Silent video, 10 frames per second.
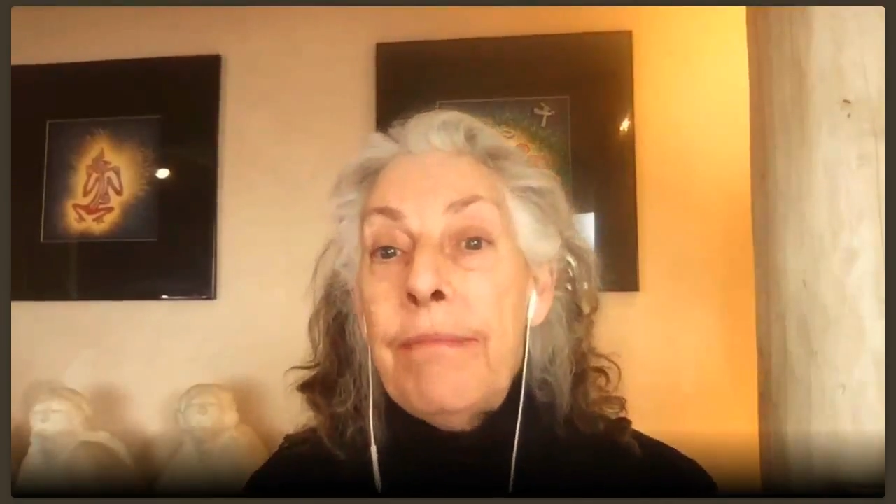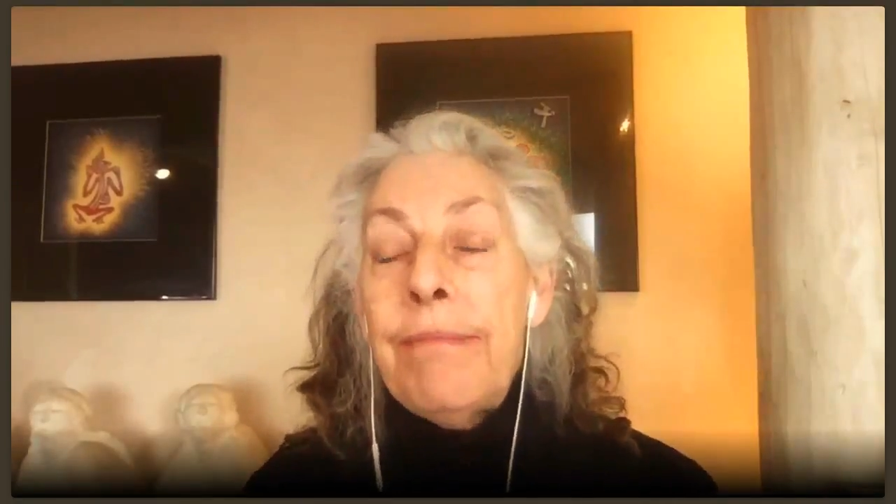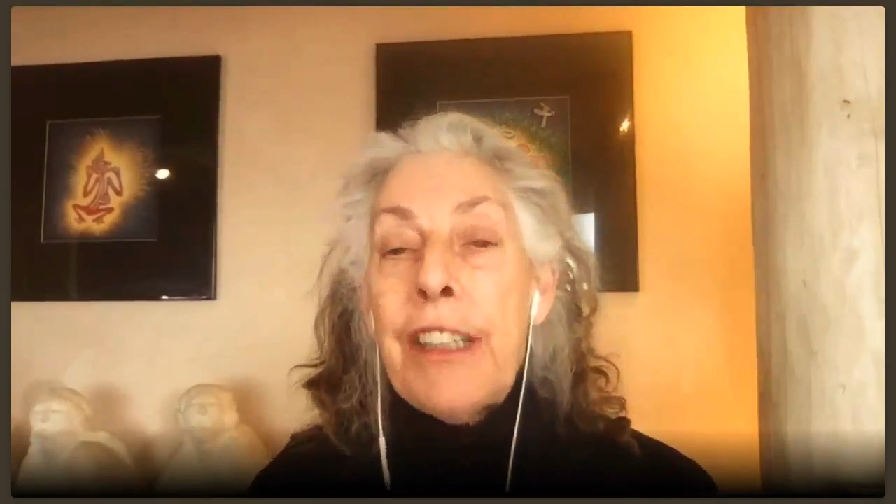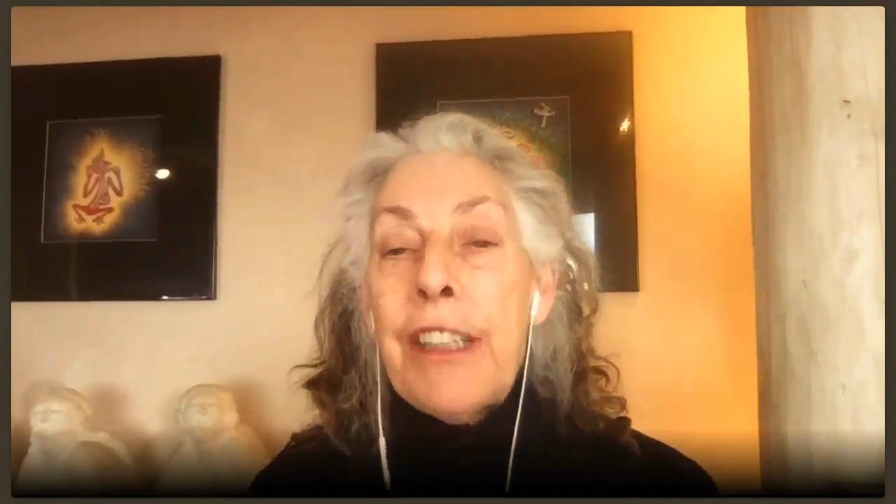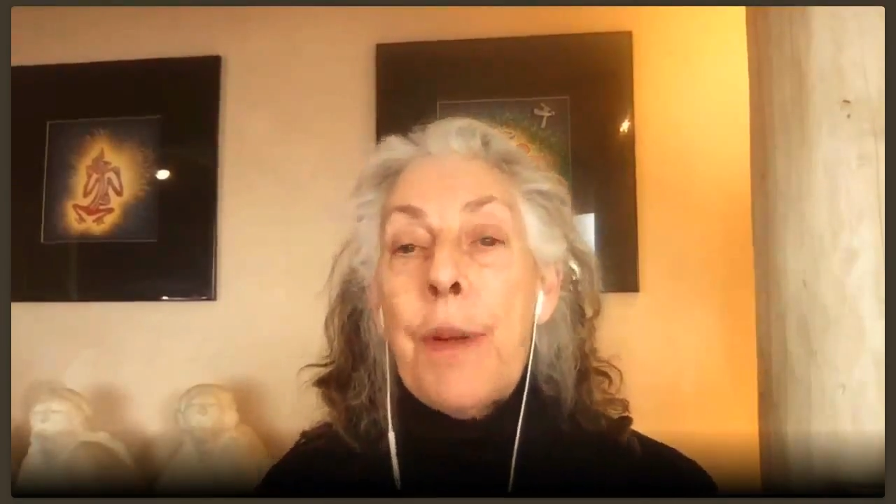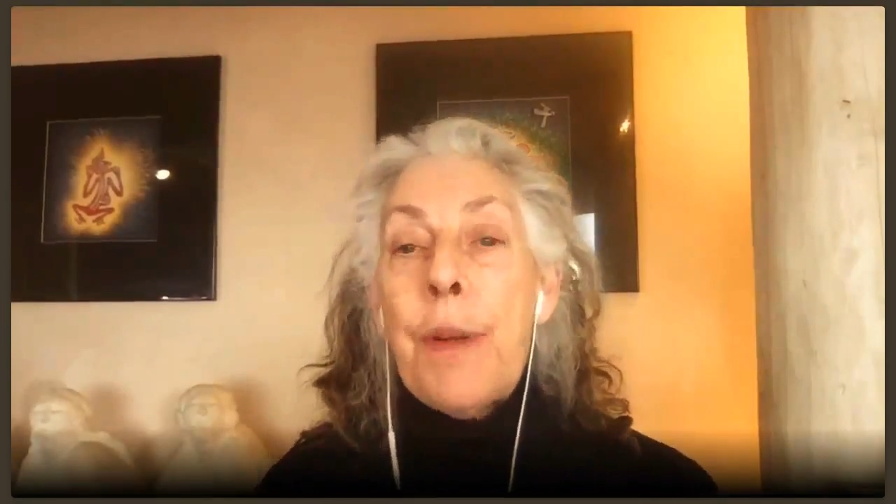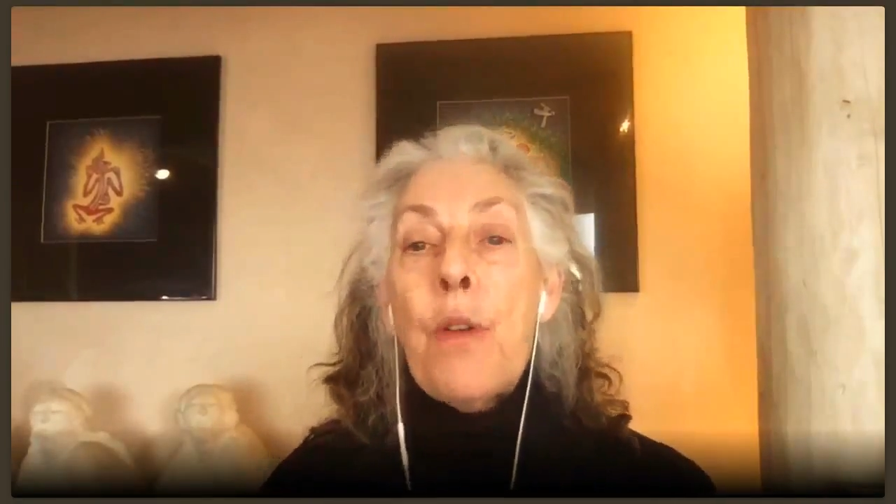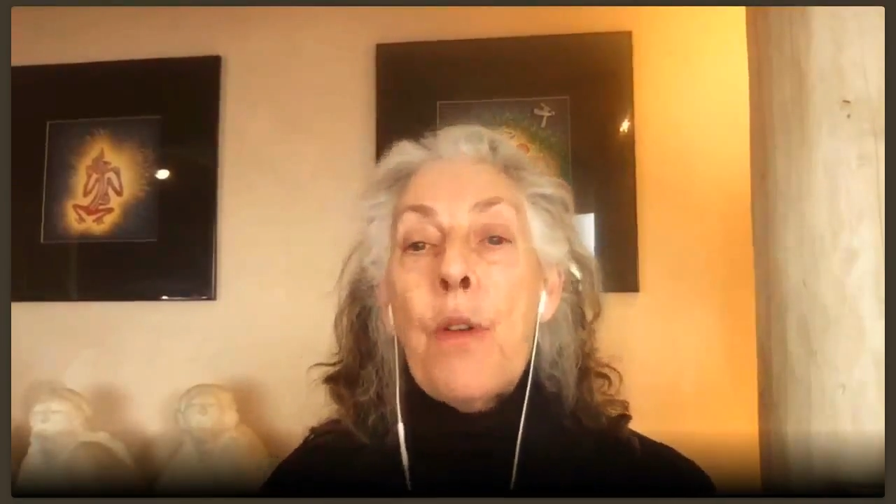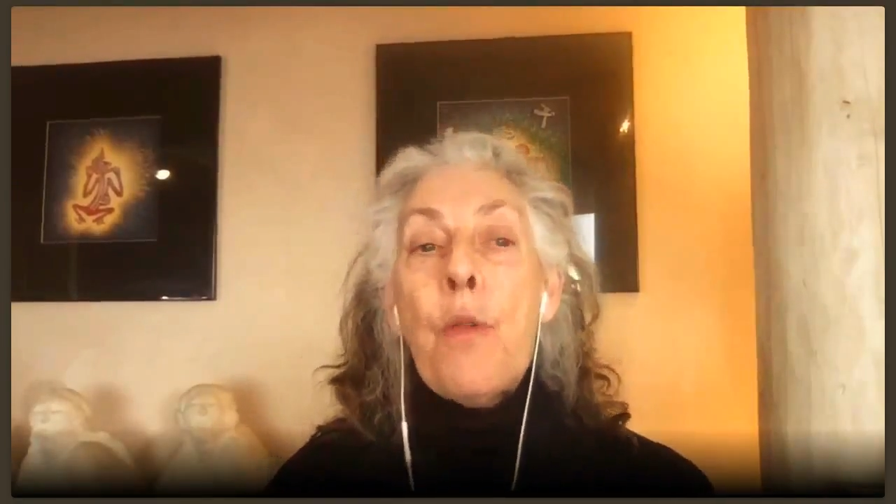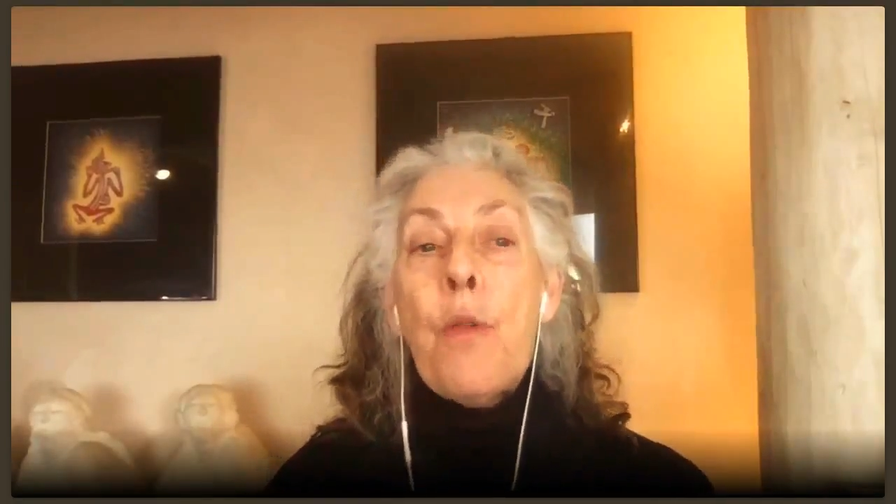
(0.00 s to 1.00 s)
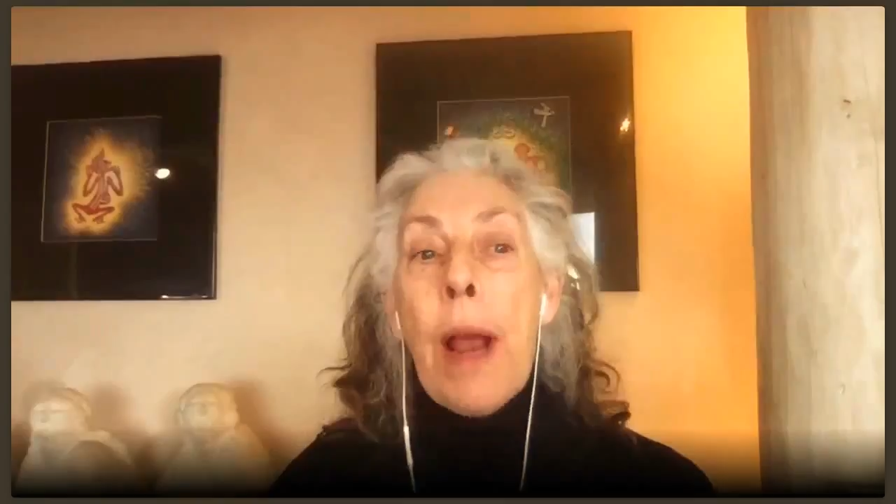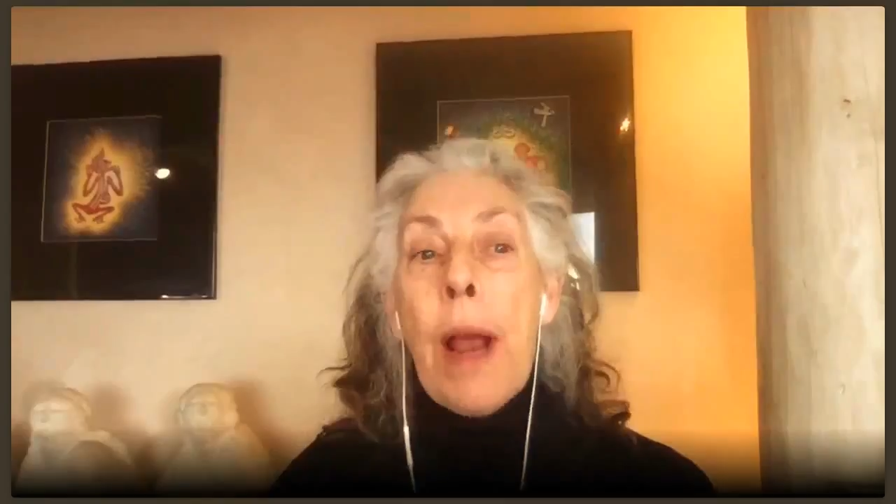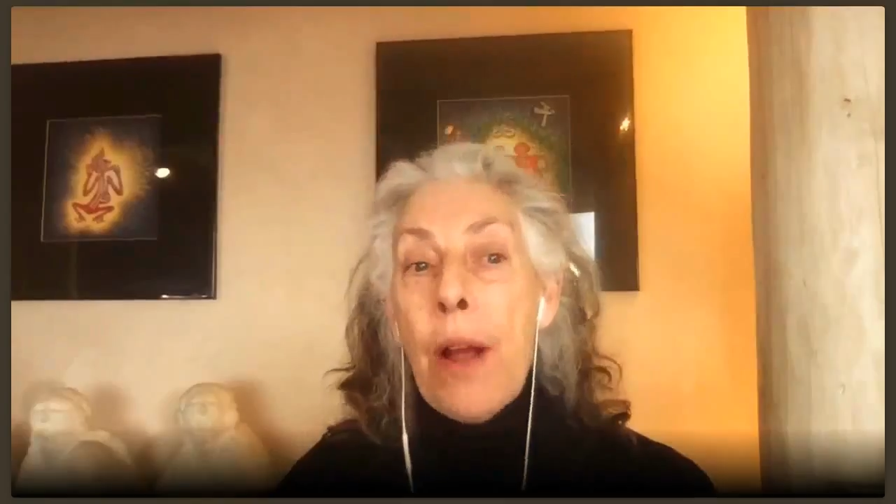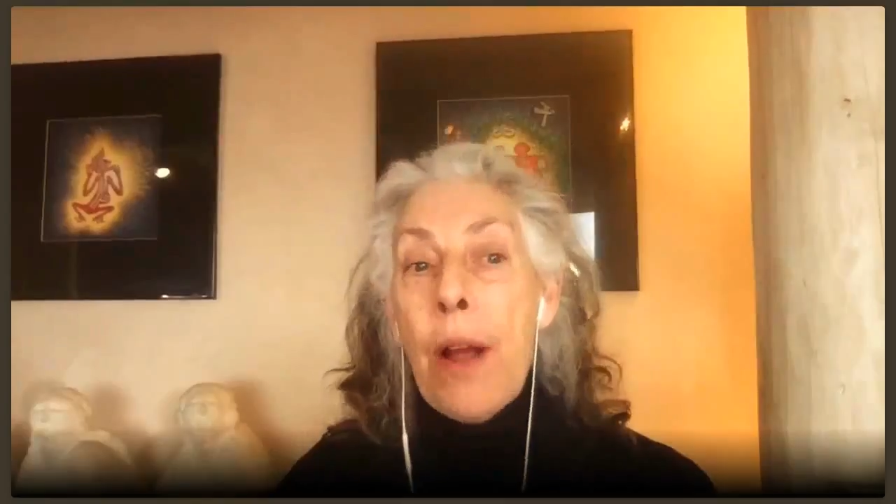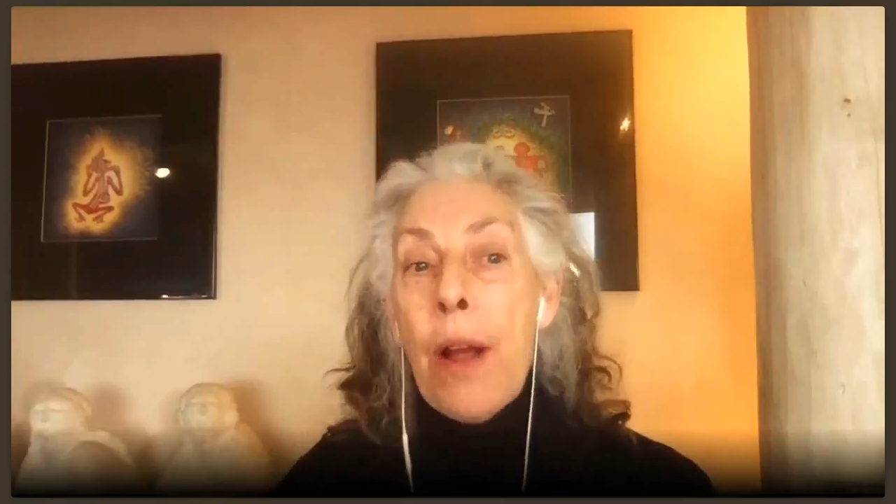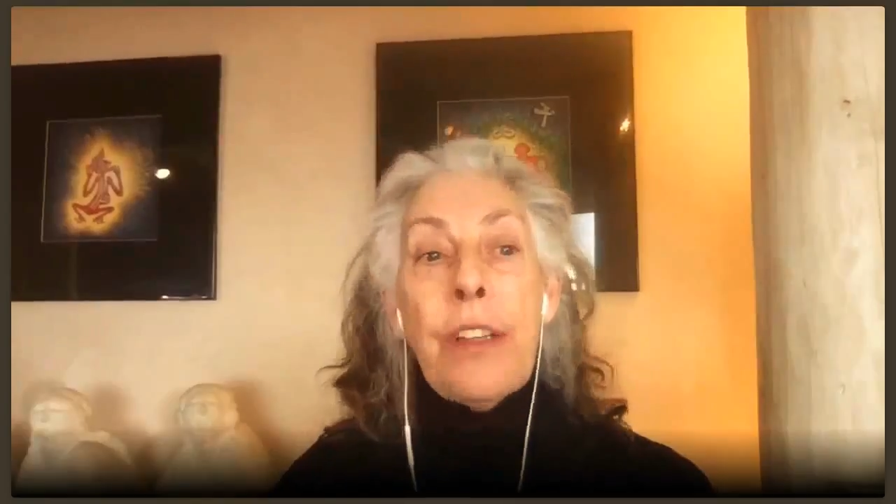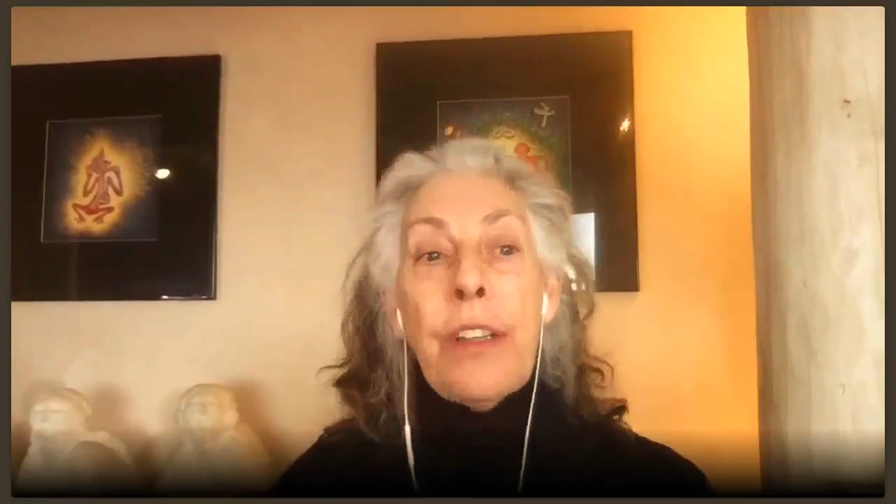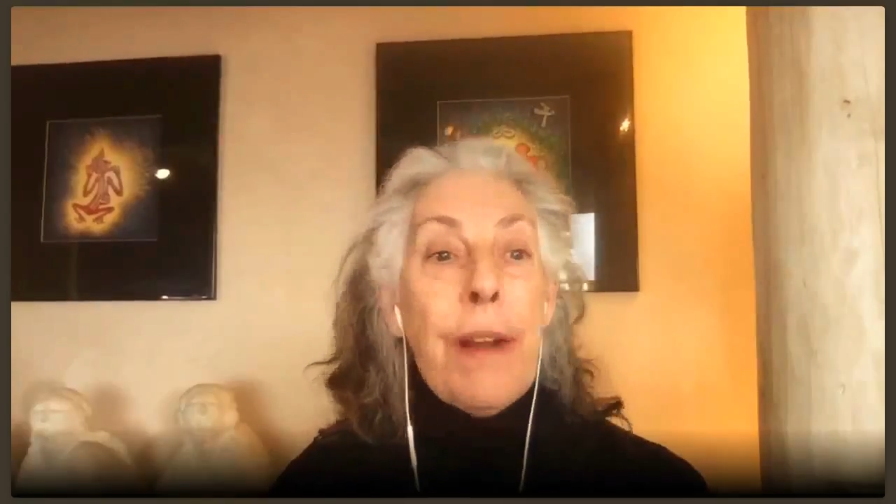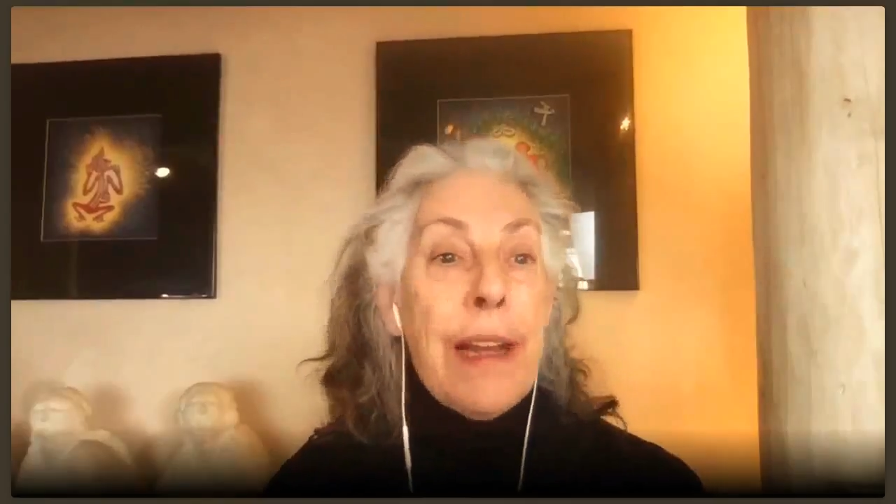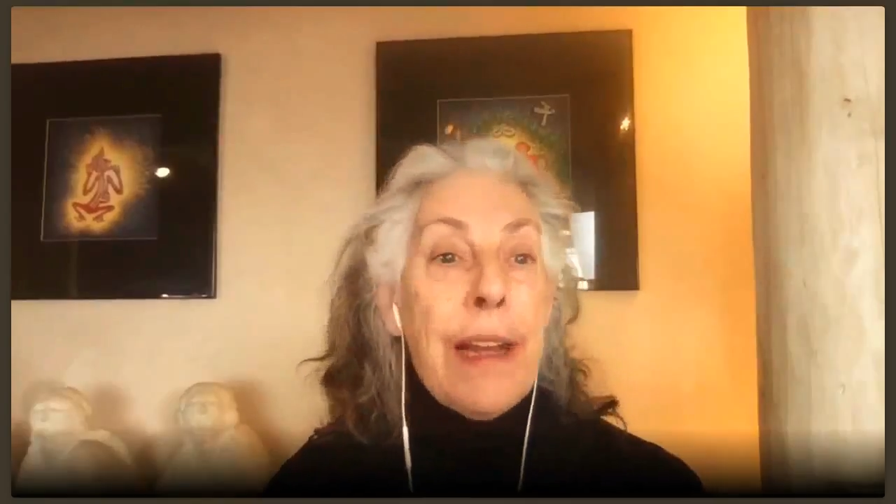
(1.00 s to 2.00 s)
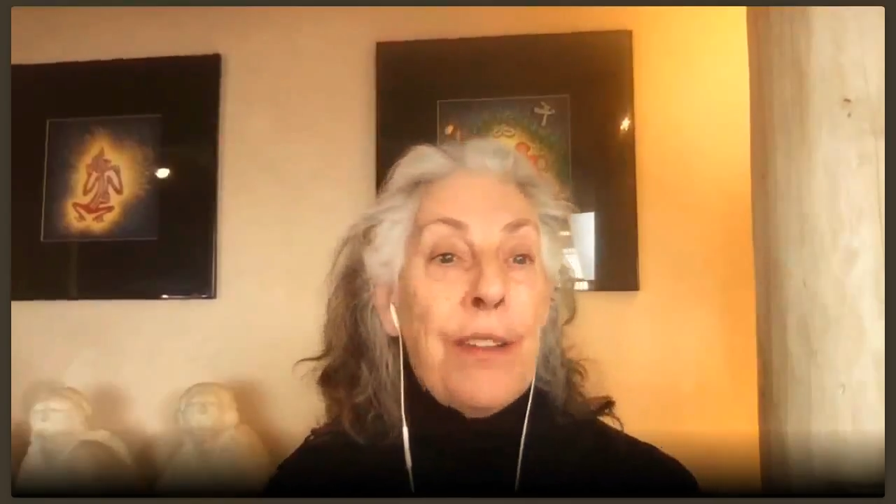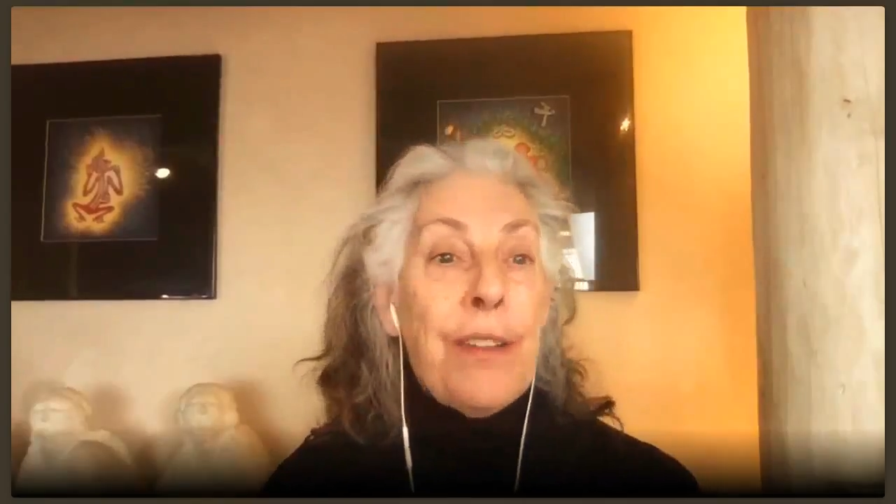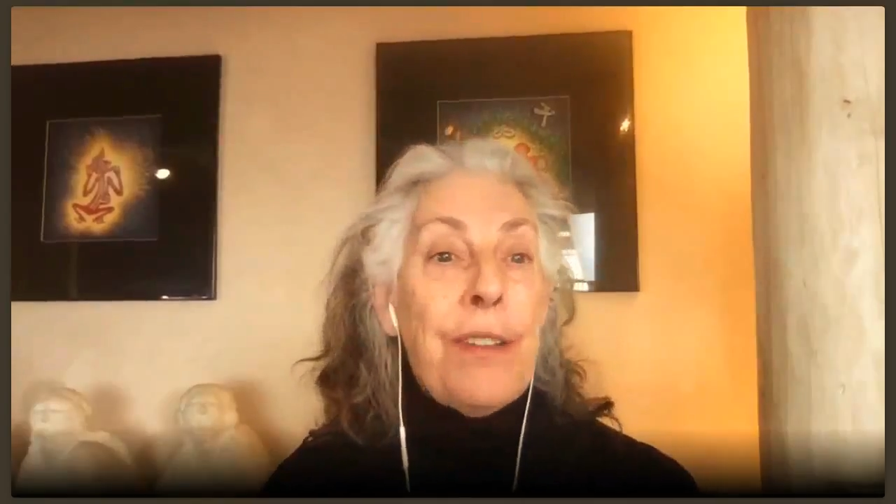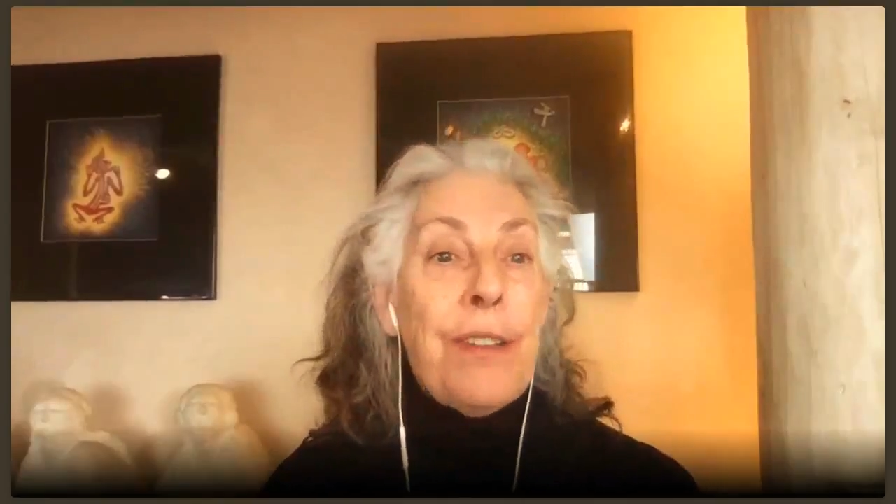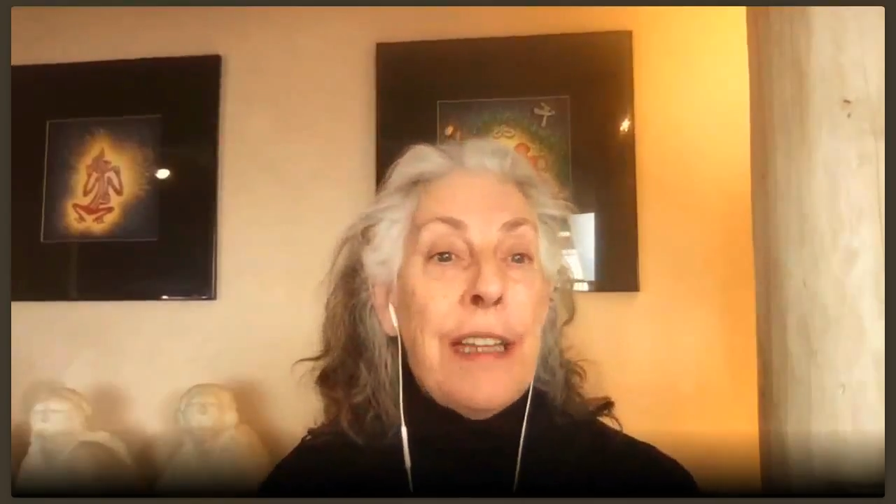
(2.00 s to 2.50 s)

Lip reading: as we go around and around.